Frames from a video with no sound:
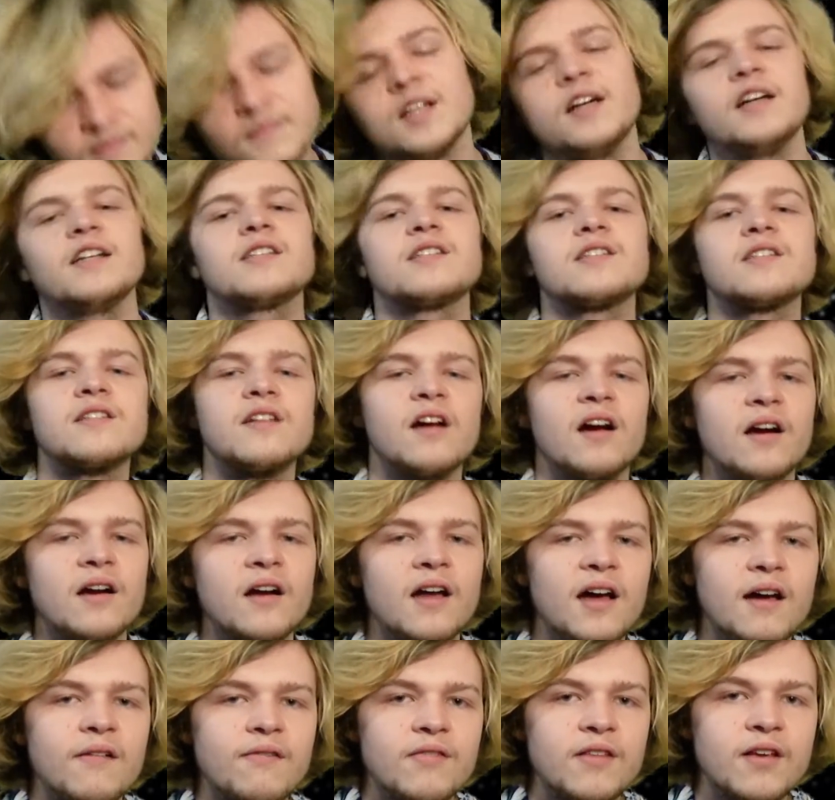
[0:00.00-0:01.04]
Let's start
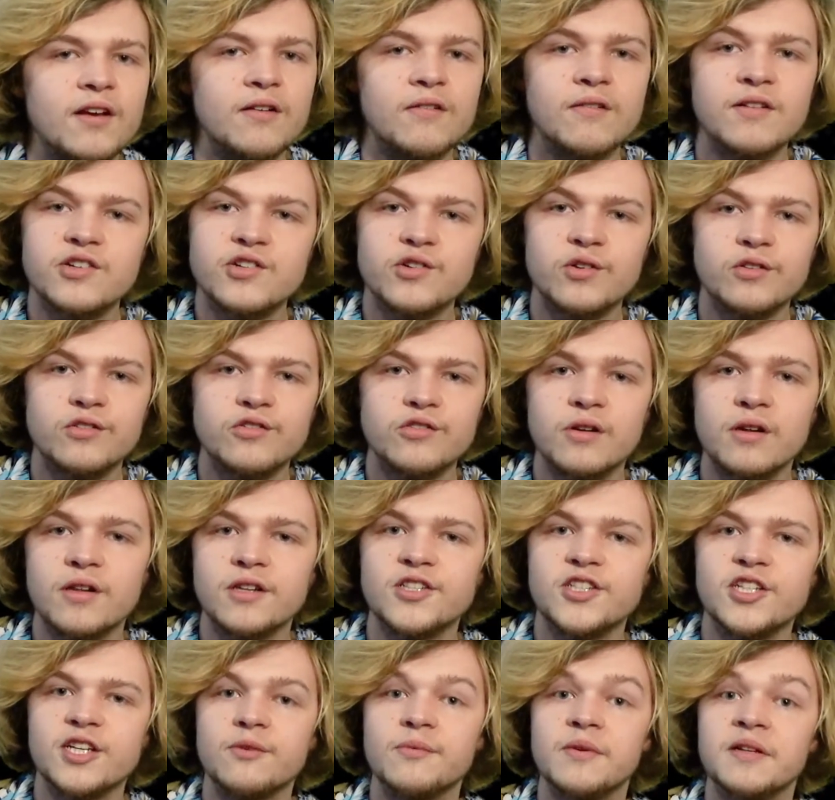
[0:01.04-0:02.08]
off the original
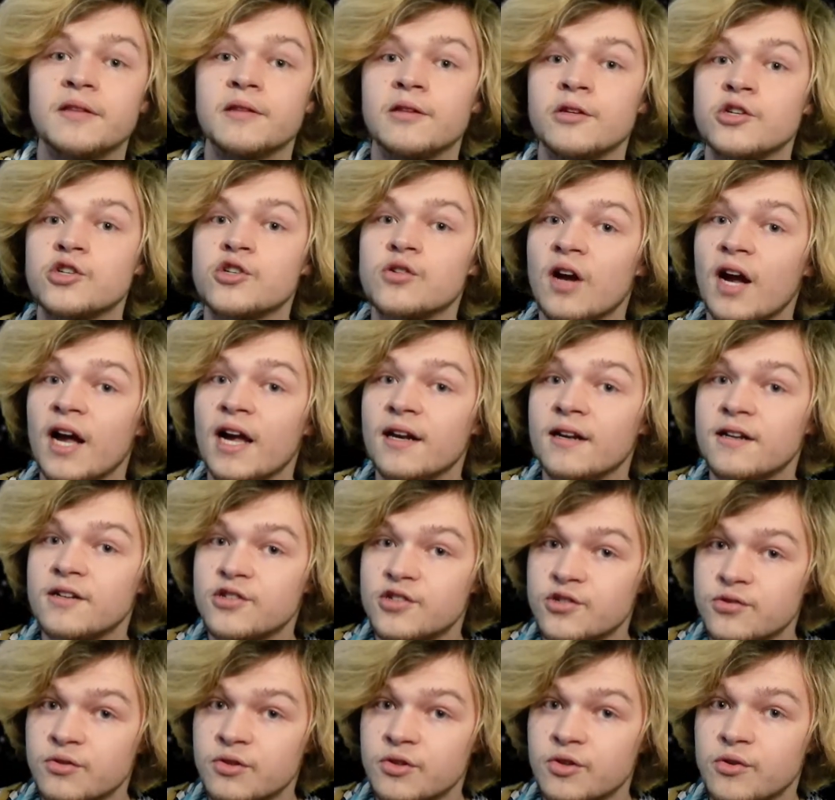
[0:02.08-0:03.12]
trilogy with the tried and
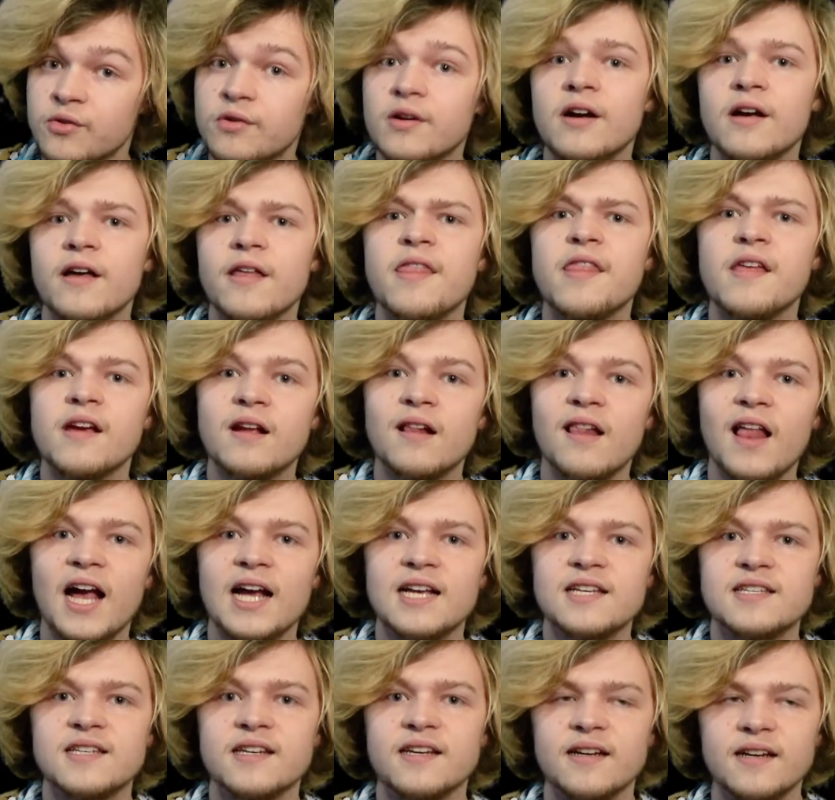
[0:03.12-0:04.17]
true, the
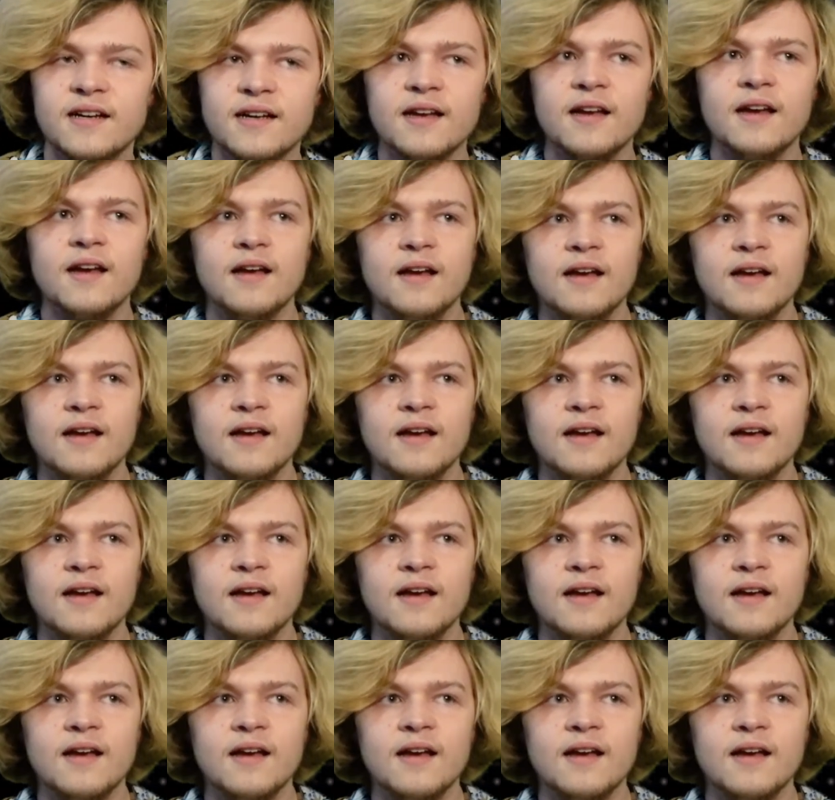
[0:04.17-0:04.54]
classic